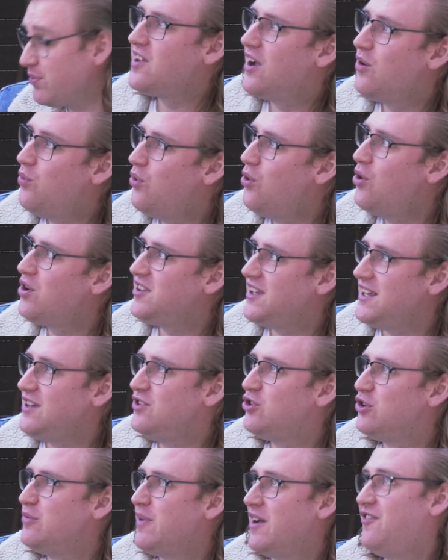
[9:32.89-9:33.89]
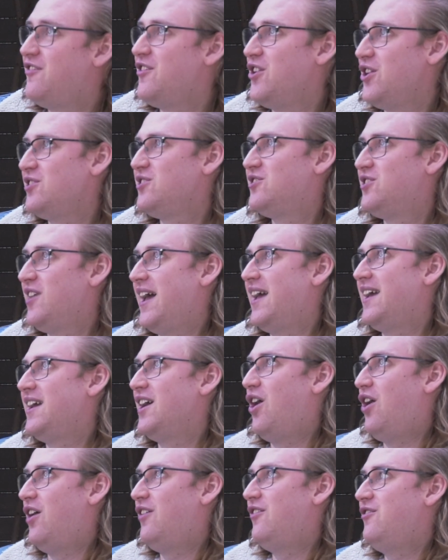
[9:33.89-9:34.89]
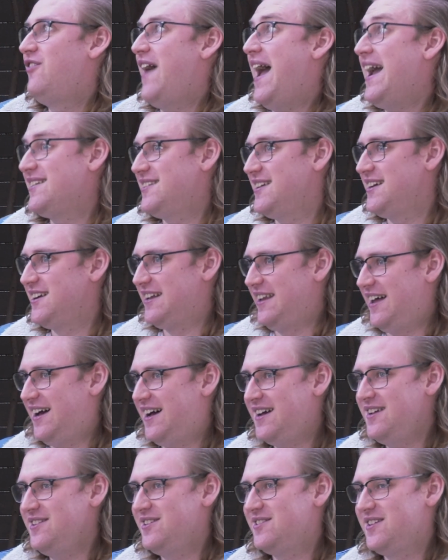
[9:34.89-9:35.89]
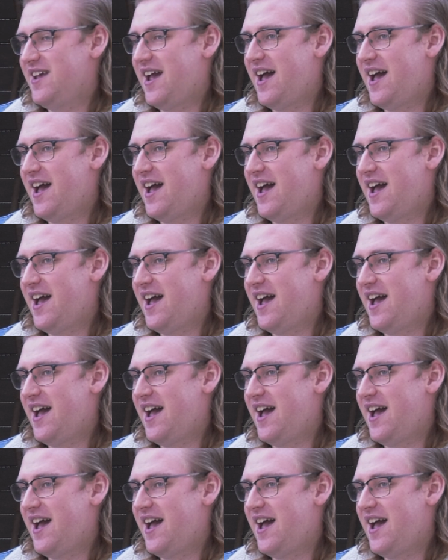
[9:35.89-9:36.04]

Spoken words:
I walked into my first day of acting class,